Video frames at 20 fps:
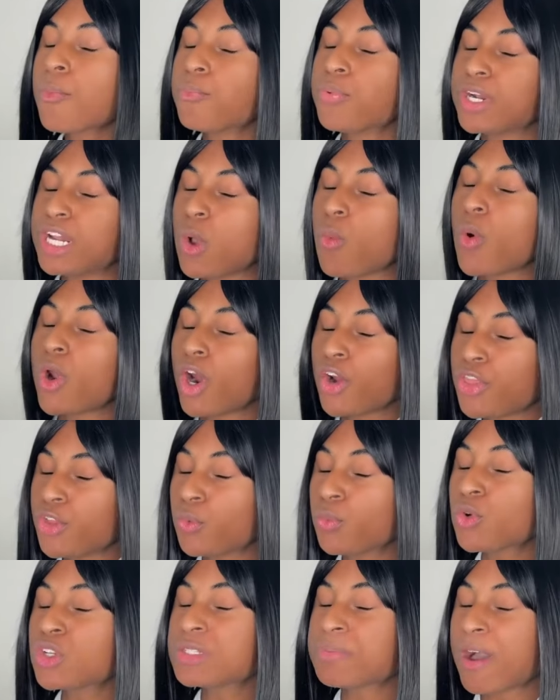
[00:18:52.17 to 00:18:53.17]
Brittany, what are
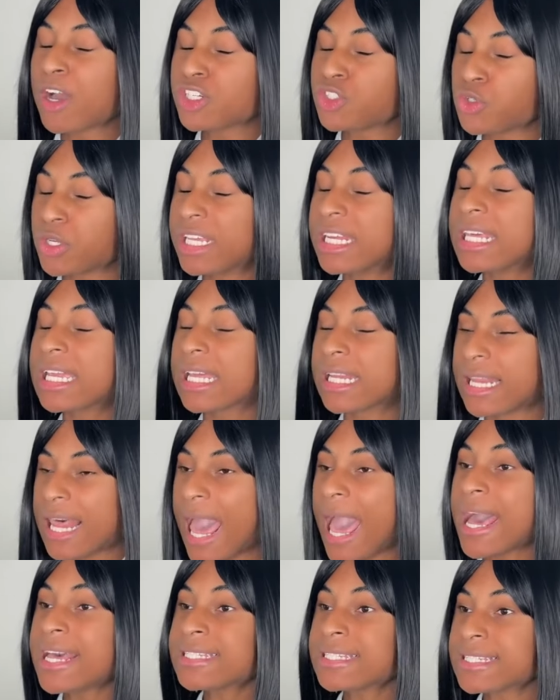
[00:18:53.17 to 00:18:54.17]
the rules about drinking in
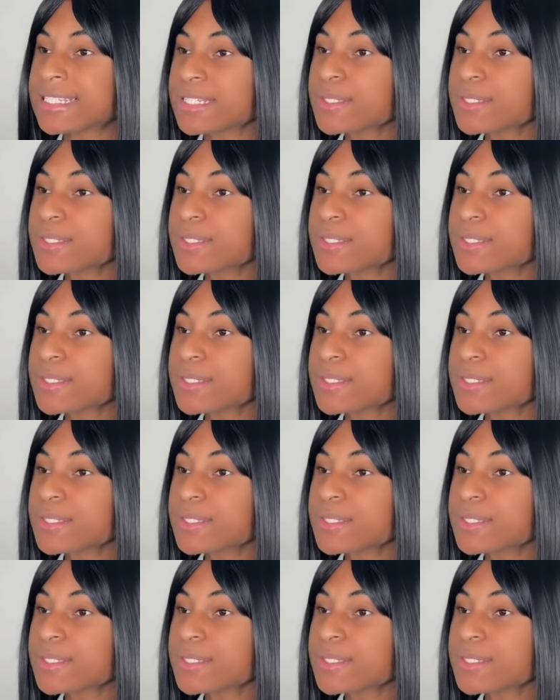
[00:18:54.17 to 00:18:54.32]
class?